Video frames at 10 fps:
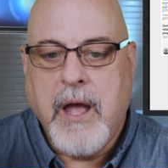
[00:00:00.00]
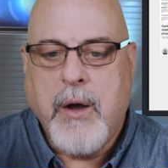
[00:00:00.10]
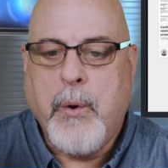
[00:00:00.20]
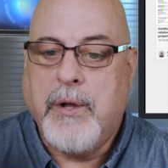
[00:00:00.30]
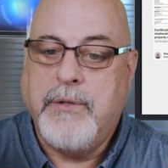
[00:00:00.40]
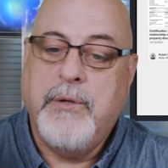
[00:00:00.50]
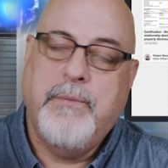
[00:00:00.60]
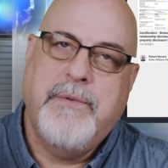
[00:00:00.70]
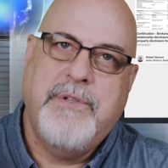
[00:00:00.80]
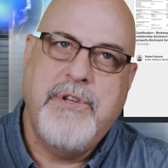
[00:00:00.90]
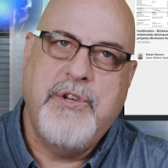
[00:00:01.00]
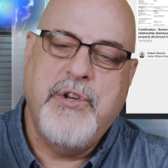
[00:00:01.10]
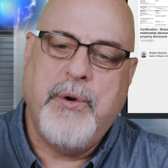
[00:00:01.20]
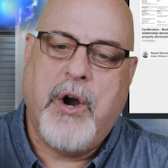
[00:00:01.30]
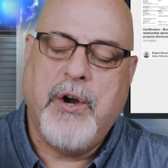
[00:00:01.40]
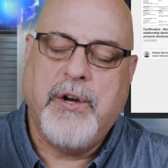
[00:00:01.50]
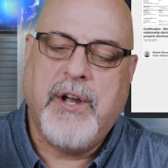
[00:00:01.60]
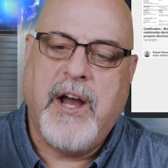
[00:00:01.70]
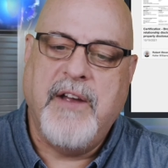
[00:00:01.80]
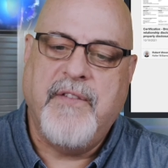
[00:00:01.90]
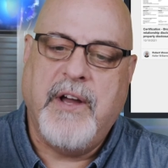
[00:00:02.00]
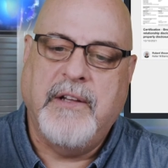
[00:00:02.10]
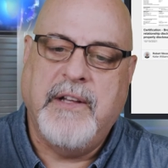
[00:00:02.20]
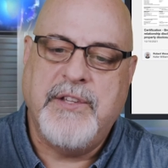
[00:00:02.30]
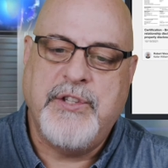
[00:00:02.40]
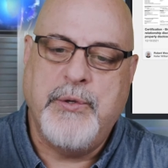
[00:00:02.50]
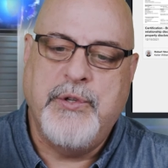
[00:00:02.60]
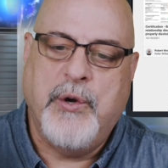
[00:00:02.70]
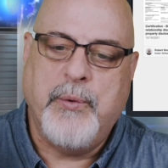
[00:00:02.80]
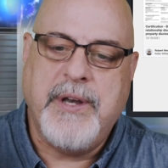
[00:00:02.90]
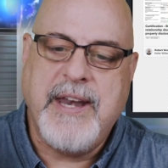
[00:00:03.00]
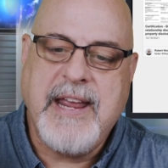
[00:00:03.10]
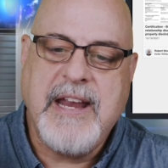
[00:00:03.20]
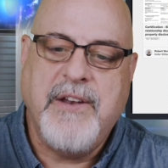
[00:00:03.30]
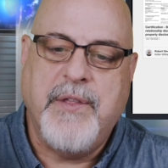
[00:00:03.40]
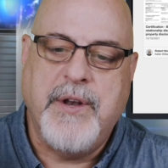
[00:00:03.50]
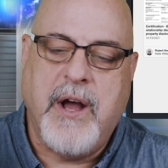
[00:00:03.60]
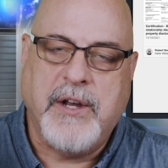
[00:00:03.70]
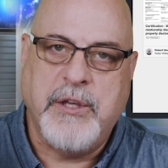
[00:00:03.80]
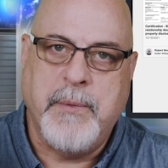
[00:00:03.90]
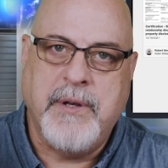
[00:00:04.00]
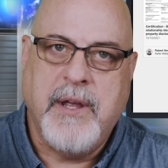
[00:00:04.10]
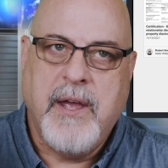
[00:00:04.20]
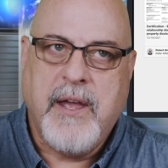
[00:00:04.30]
Well, you don't archive unless you don't need the document,